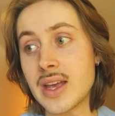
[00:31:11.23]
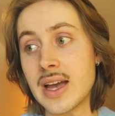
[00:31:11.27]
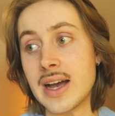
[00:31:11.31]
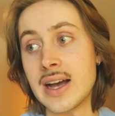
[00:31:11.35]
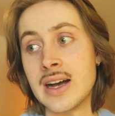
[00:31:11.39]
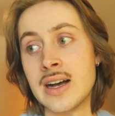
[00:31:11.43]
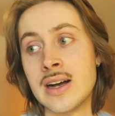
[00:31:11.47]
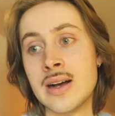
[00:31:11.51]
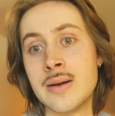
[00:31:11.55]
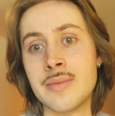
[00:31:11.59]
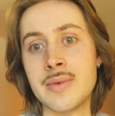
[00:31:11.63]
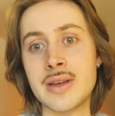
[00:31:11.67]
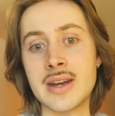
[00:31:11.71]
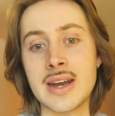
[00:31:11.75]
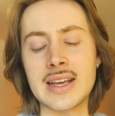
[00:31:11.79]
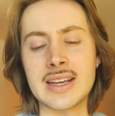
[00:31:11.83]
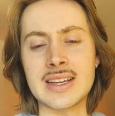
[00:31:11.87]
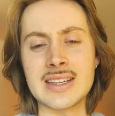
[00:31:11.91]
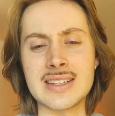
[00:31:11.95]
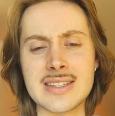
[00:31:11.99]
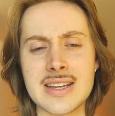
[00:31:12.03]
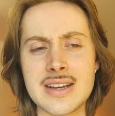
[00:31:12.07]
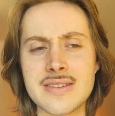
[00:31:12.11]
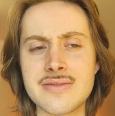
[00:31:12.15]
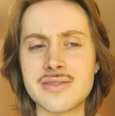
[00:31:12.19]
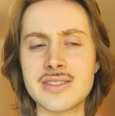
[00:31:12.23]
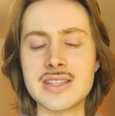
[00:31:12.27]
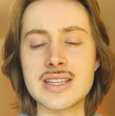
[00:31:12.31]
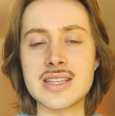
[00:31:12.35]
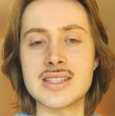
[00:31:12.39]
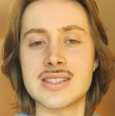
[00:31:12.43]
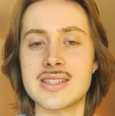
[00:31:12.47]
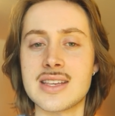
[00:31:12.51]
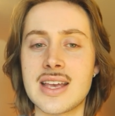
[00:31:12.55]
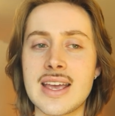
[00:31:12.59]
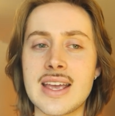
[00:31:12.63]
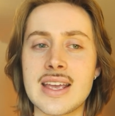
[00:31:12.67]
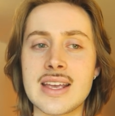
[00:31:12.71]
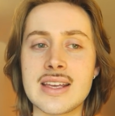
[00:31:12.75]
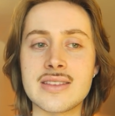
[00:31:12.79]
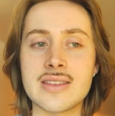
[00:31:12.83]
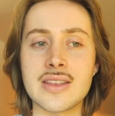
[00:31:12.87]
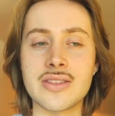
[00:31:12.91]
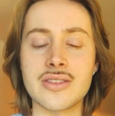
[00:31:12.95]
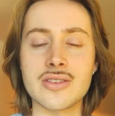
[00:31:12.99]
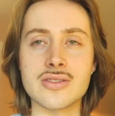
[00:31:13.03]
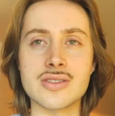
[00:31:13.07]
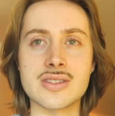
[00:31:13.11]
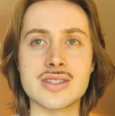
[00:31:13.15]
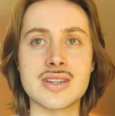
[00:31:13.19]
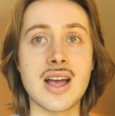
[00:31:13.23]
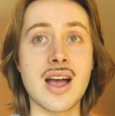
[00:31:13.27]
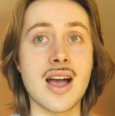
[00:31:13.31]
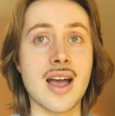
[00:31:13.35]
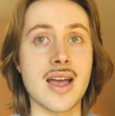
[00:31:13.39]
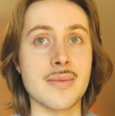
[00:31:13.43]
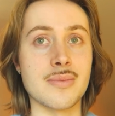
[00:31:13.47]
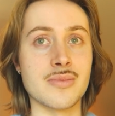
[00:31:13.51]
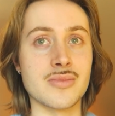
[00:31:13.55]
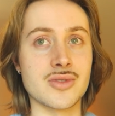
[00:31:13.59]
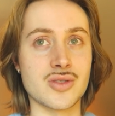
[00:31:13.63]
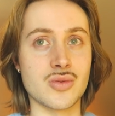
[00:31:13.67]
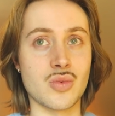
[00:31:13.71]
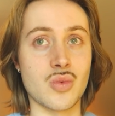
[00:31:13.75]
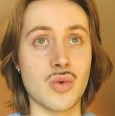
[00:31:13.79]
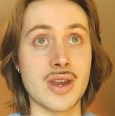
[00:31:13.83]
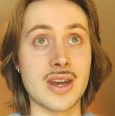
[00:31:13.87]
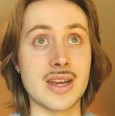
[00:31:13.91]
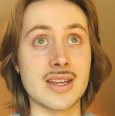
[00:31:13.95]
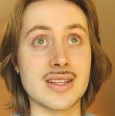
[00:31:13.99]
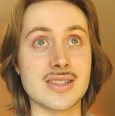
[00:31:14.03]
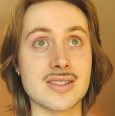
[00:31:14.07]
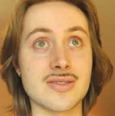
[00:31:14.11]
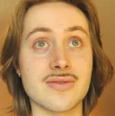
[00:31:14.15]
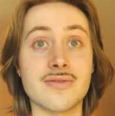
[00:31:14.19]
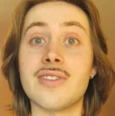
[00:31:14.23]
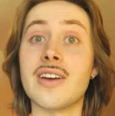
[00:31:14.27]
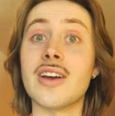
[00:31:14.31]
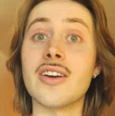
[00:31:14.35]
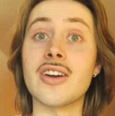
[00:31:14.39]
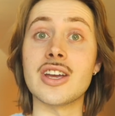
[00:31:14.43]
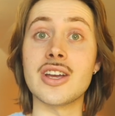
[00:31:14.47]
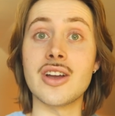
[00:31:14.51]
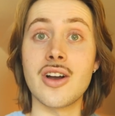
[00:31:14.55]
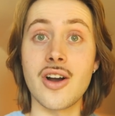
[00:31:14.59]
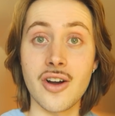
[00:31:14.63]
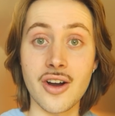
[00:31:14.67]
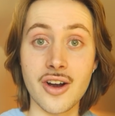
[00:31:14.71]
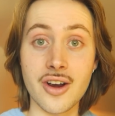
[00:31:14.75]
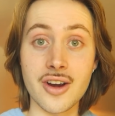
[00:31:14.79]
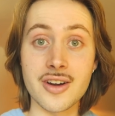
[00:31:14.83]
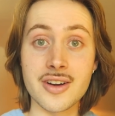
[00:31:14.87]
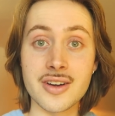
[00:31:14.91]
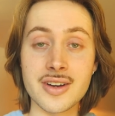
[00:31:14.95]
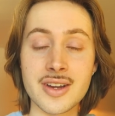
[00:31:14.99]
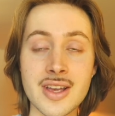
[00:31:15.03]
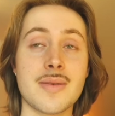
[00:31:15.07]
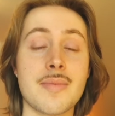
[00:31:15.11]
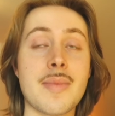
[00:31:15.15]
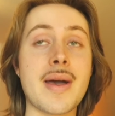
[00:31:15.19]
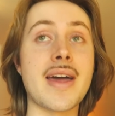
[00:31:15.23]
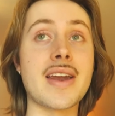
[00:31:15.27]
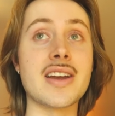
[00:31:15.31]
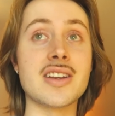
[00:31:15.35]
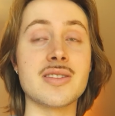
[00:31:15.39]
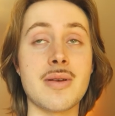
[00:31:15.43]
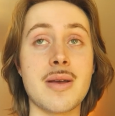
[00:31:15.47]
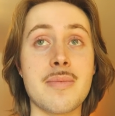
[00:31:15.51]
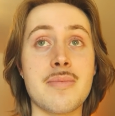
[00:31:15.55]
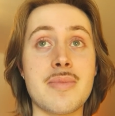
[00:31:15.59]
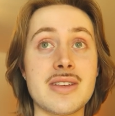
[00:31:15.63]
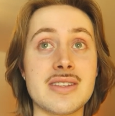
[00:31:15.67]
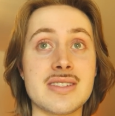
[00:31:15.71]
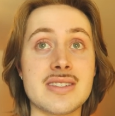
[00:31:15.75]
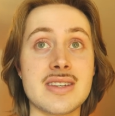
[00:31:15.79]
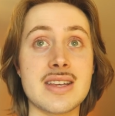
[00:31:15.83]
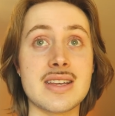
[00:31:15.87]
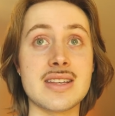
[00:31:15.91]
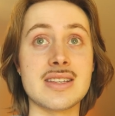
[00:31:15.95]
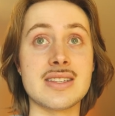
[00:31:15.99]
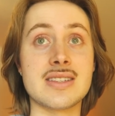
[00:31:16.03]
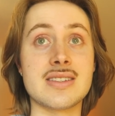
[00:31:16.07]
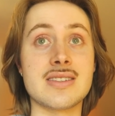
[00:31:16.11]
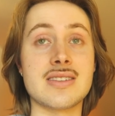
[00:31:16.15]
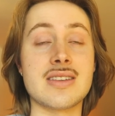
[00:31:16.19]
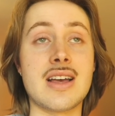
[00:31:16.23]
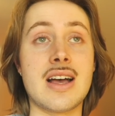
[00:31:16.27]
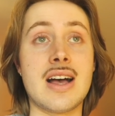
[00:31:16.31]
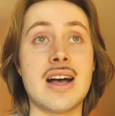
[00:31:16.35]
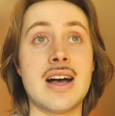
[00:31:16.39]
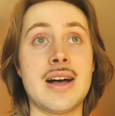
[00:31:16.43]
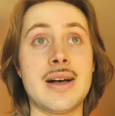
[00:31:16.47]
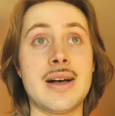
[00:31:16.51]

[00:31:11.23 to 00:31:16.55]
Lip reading: and I can definitely say that there's times when it's very hard to manage my business,